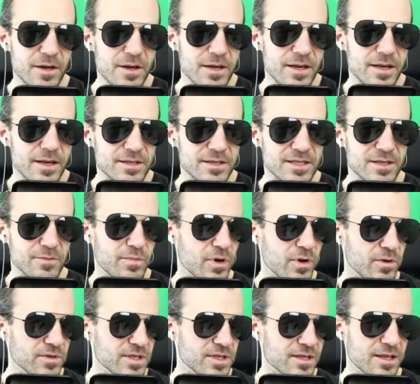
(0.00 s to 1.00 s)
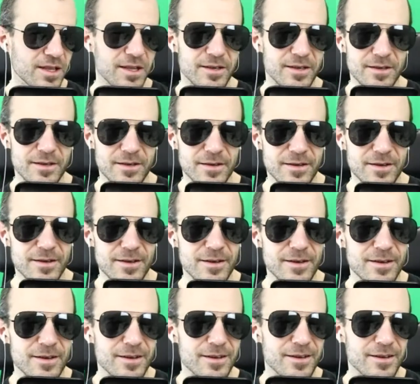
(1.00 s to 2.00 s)
is supposedly
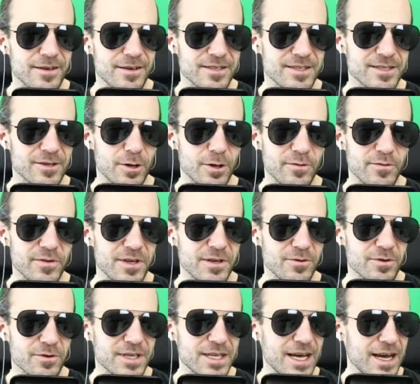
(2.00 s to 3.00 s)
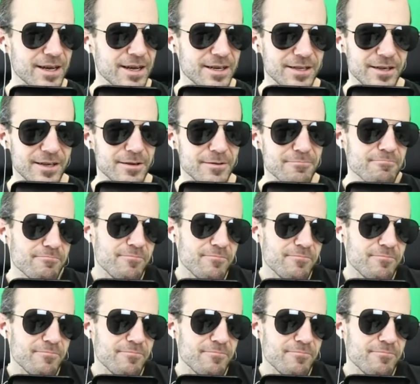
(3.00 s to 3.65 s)
solving or tackling?